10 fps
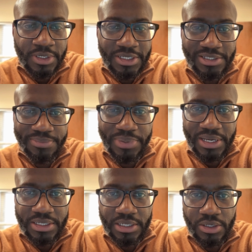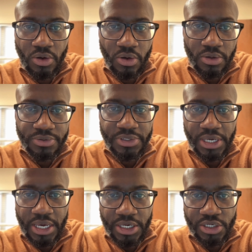Depending on the
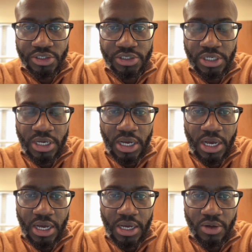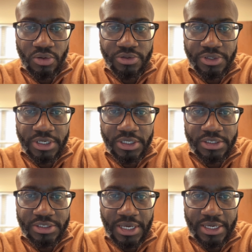age, older
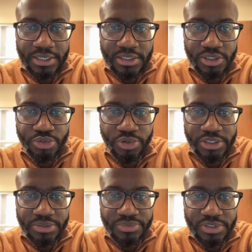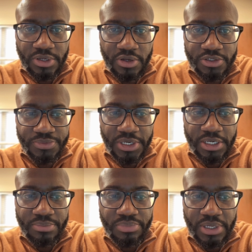kids that can express themselves may
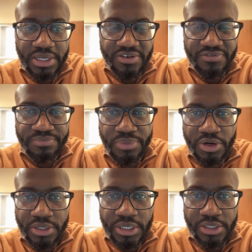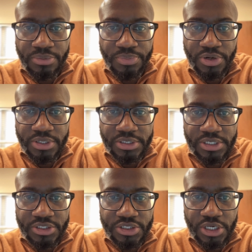complain of burning or burning
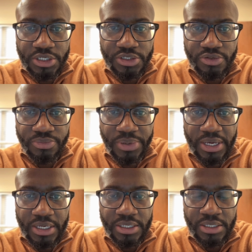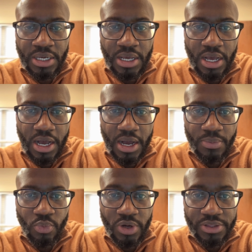sensation or pain
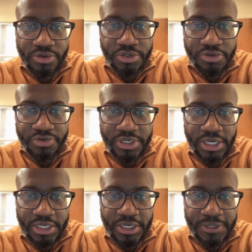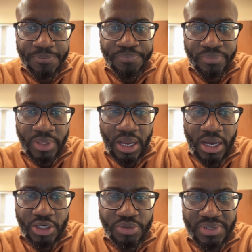when they're urinating.
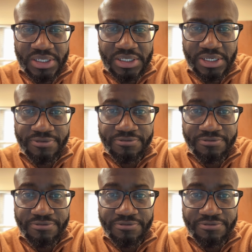You may see